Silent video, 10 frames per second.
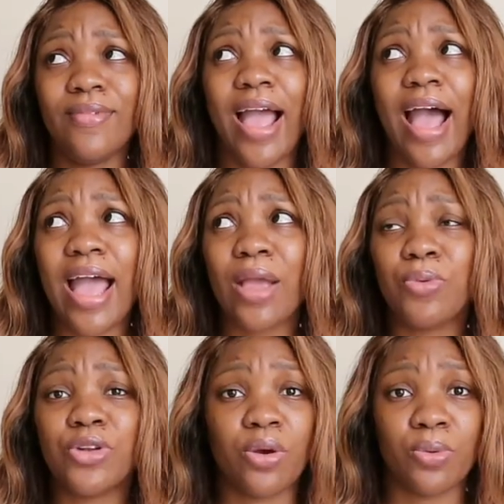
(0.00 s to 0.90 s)
I
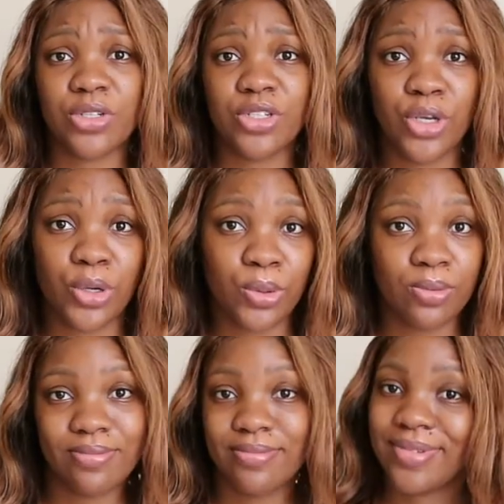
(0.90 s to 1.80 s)
would not want to
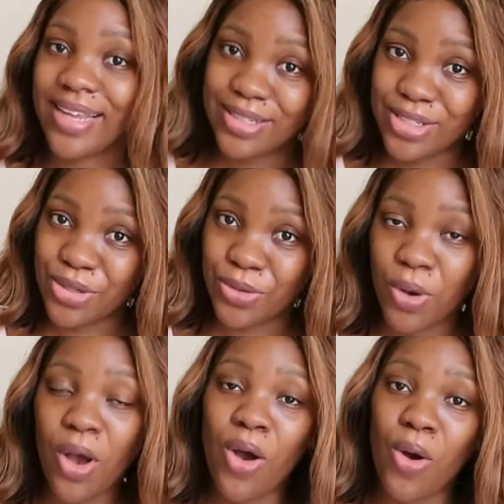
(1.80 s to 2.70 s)
go
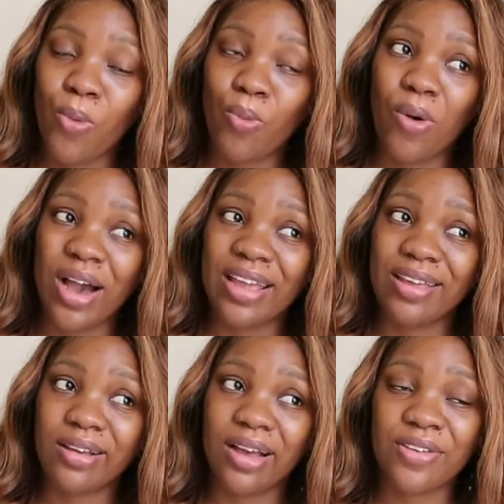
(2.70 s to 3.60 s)
into
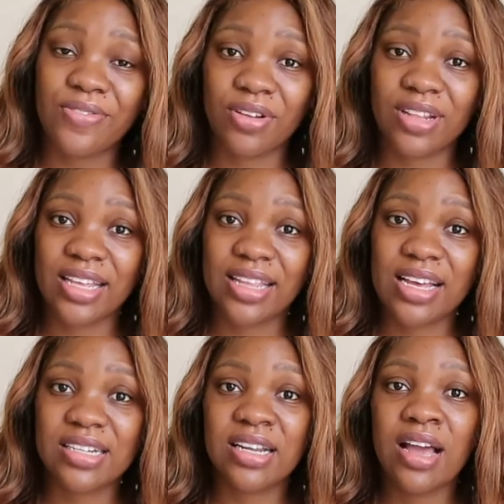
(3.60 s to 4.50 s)
why I felt like
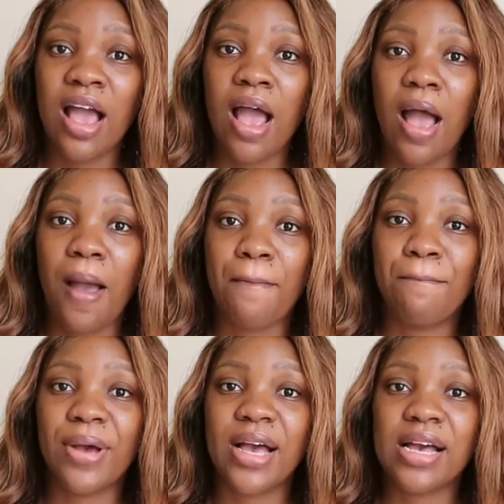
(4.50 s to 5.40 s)
that,
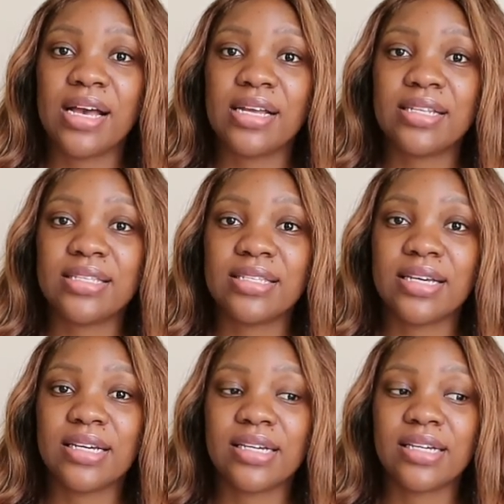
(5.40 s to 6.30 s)
but
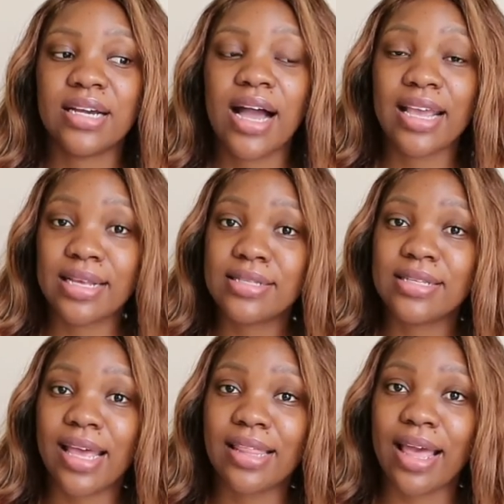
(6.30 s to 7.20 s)
I can
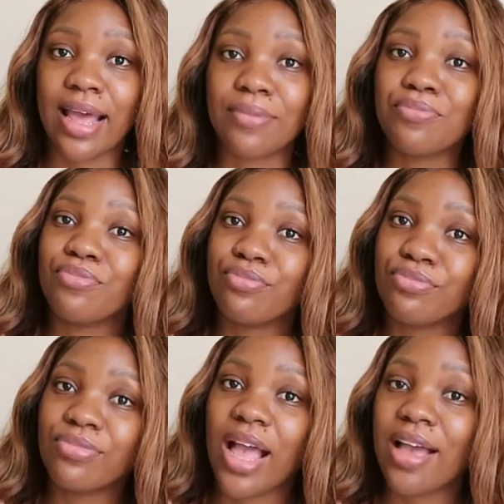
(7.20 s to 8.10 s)
say that
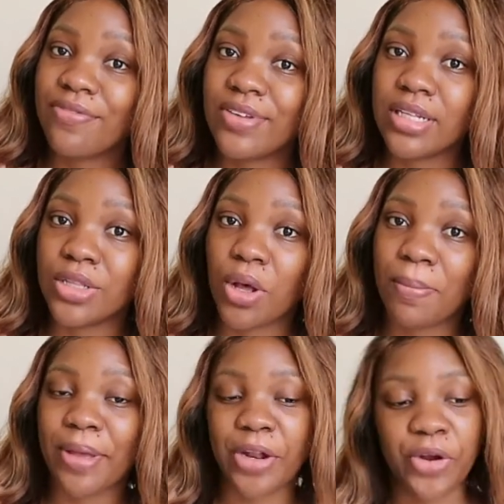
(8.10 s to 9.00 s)
I feel a
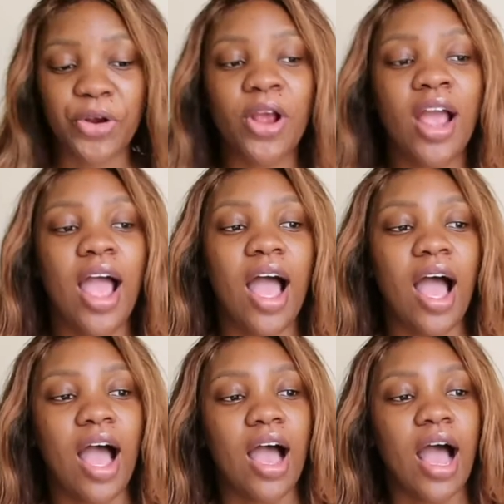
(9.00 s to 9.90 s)
lot better.
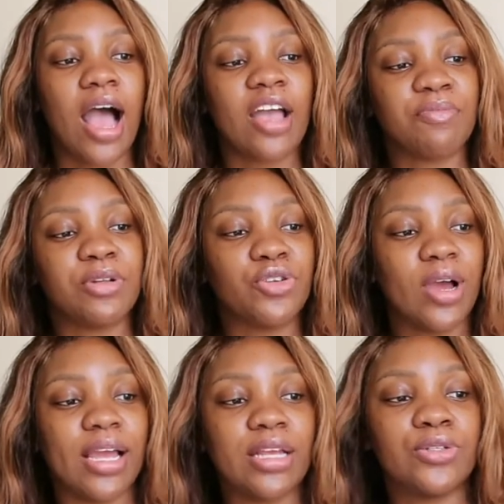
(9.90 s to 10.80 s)
I've been
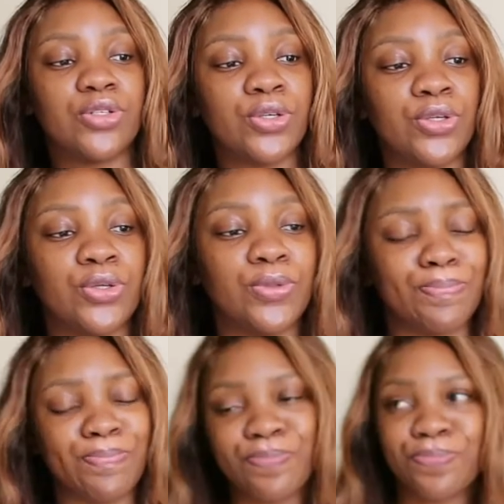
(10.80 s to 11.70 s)
trying to